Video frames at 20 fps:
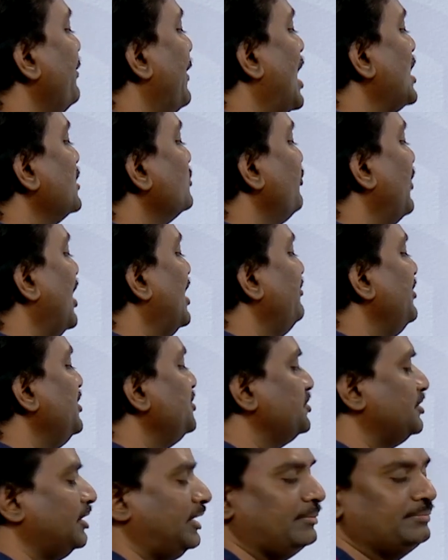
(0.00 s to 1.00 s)
minus 5
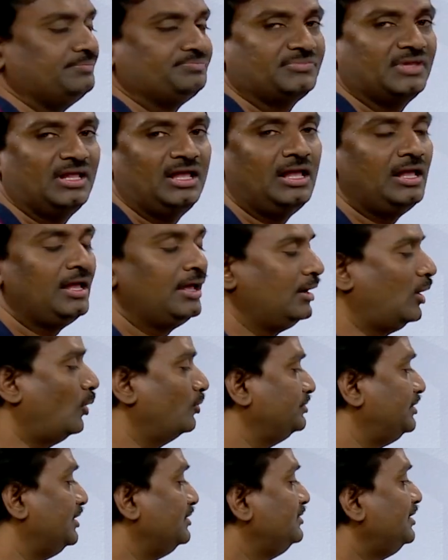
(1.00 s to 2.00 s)
is 3.
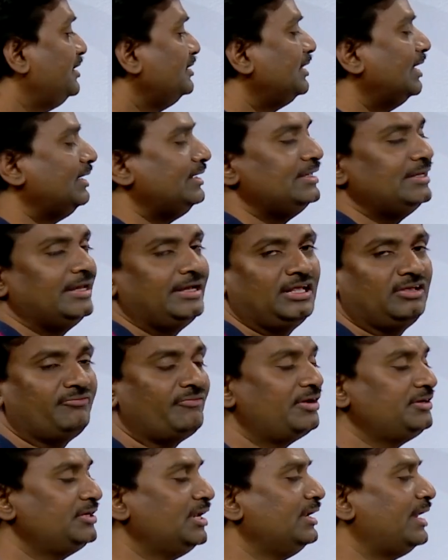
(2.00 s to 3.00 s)
Now this is the linear
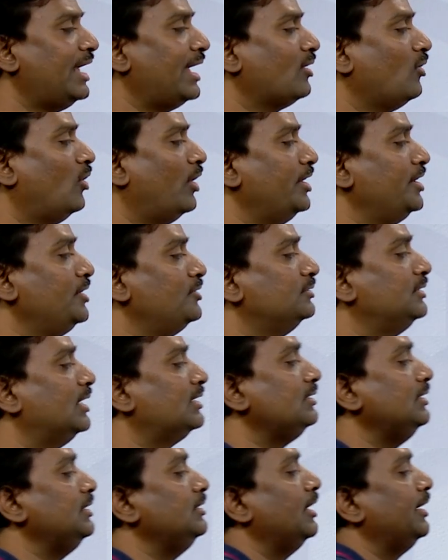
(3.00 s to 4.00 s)
equation. According to
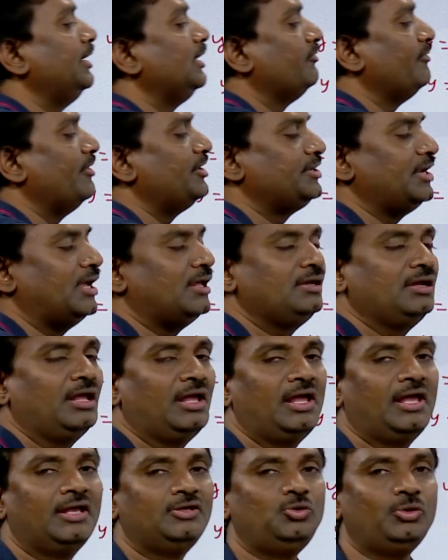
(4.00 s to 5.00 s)
that linear equation,
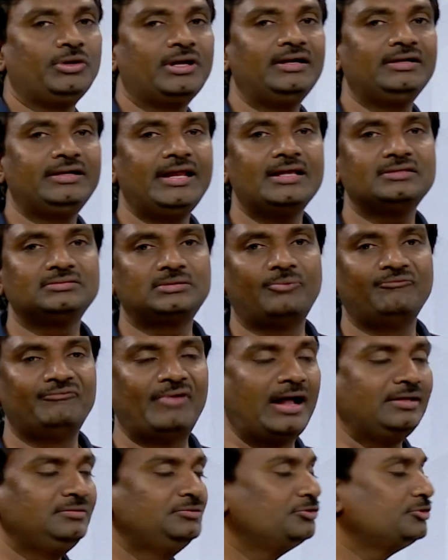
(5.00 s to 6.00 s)
you can take some
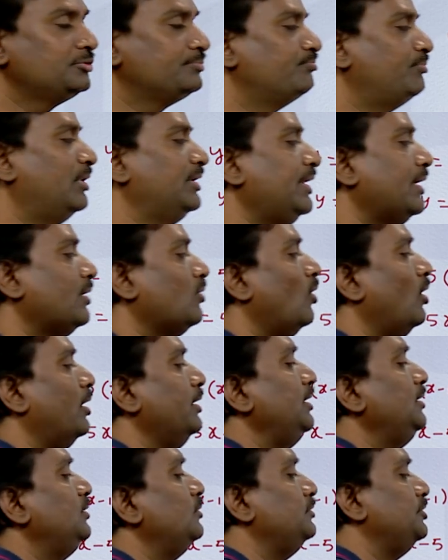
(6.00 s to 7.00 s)
values, but
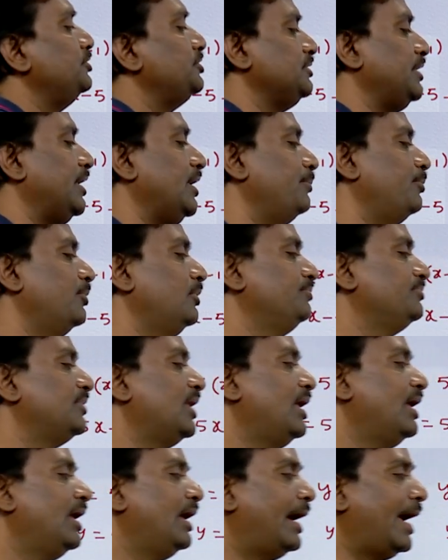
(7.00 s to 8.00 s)
according to this table,
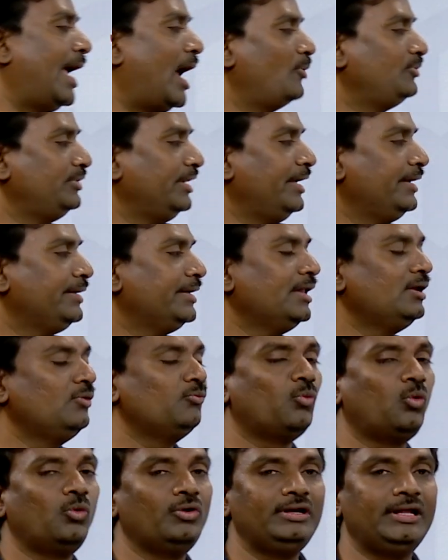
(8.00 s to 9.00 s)
I have taken
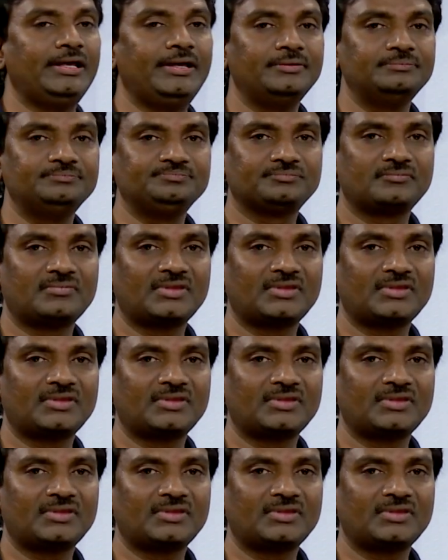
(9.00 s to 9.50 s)
only